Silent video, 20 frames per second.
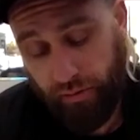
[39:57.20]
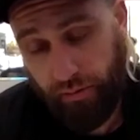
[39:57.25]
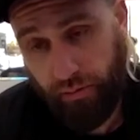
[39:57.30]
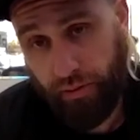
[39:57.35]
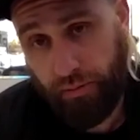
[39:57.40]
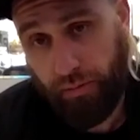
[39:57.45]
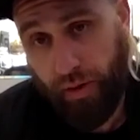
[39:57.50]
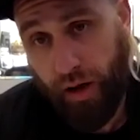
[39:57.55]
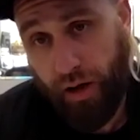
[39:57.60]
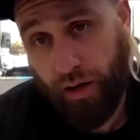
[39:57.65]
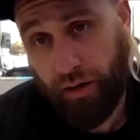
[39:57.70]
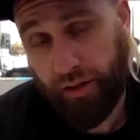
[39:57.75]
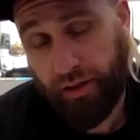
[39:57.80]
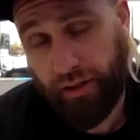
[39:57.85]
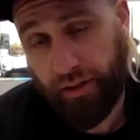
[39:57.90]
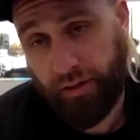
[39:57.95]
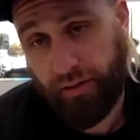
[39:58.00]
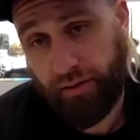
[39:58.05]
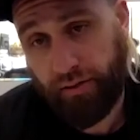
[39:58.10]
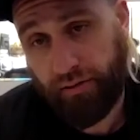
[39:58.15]

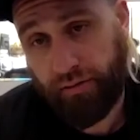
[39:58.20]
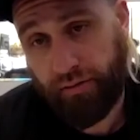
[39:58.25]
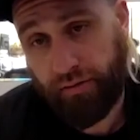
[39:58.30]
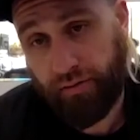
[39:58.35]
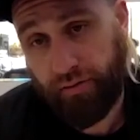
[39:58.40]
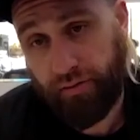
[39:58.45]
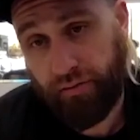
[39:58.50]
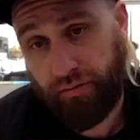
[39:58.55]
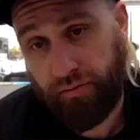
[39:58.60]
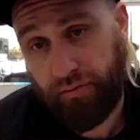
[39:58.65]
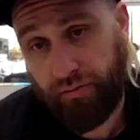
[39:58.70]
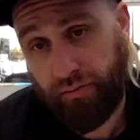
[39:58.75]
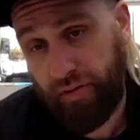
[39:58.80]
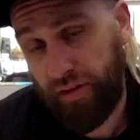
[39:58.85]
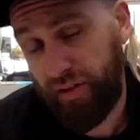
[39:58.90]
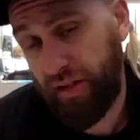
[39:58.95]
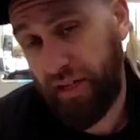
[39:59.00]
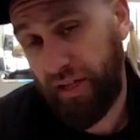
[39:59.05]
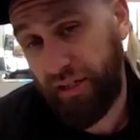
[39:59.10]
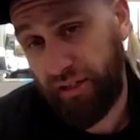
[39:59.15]
market
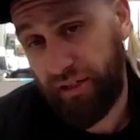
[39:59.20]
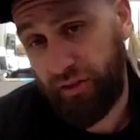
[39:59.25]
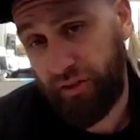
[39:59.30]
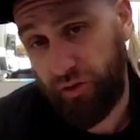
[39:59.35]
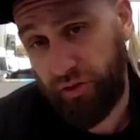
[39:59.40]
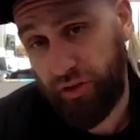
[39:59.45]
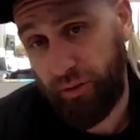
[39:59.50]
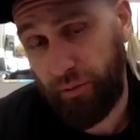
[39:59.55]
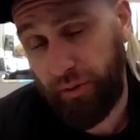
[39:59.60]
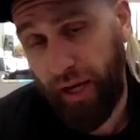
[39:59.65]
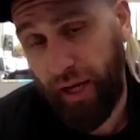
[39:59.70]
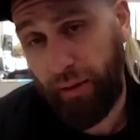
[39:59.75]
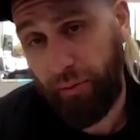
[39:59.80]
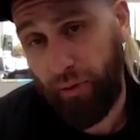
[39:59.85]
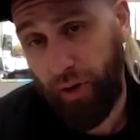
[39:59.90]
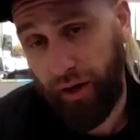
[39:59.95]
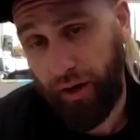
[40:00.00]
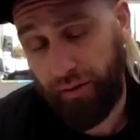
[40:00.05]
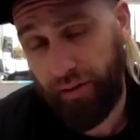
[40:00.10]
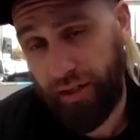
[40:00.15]
is a zero-sum game,
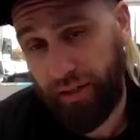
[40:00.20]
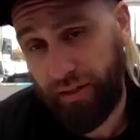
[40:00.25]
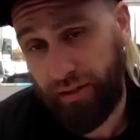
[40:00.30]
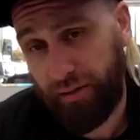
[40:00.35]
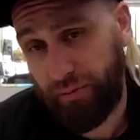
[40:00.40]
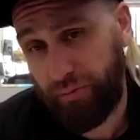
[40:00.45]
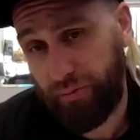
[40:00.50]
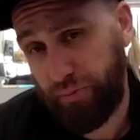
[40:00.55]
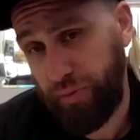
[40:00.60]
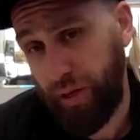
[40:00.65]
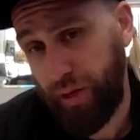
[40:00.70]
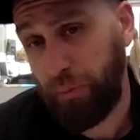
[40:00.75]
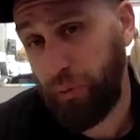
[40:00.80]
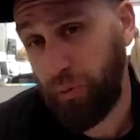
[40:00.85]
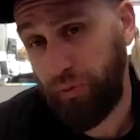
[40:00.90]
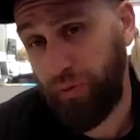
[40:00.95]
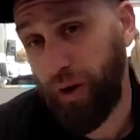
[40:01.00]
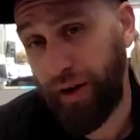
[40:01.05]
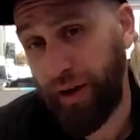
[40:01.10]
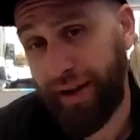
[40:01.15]
right? It's people find